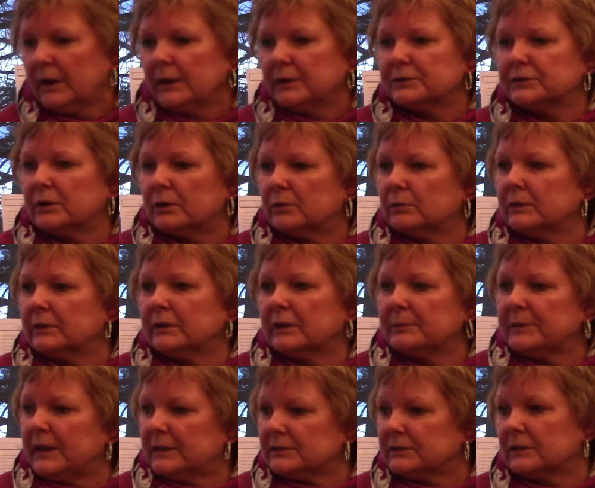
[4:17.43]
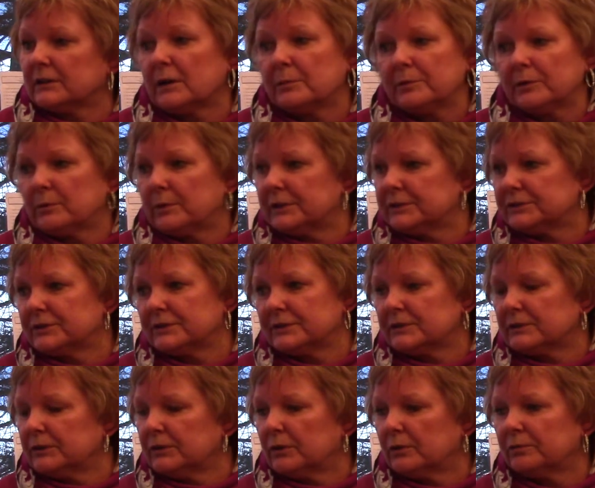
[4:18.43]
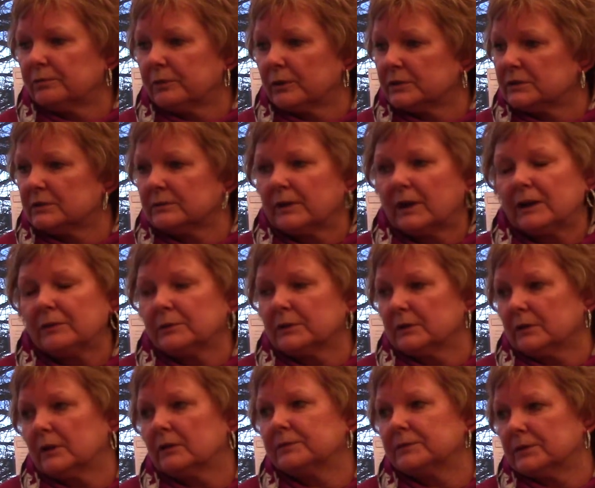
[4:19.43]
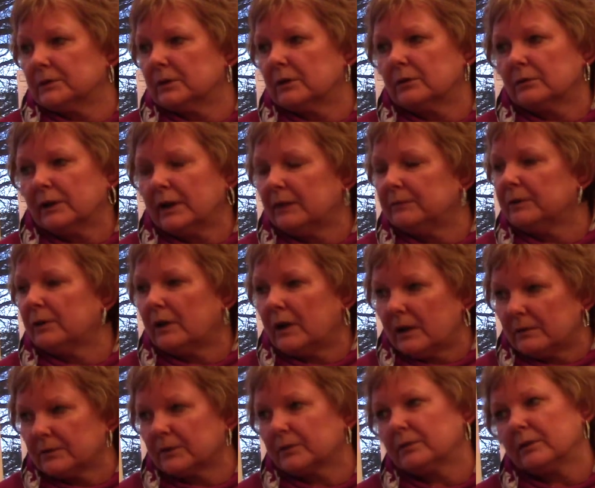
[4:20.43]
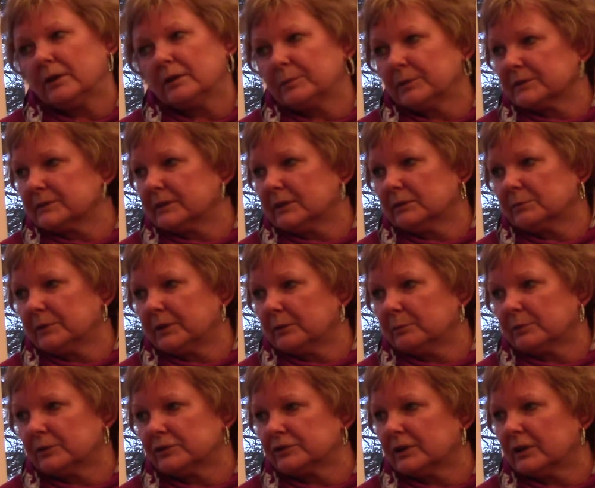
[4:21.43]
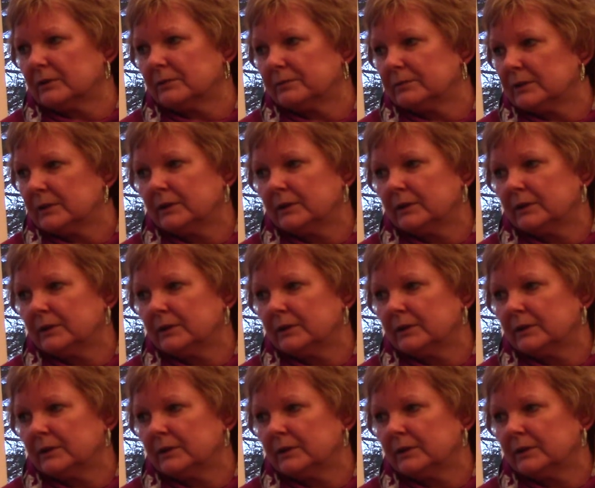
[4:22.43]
So let me ask you a couple questions. You know, first of all, I would love to know, have you ever thought about selling Pampered Chef?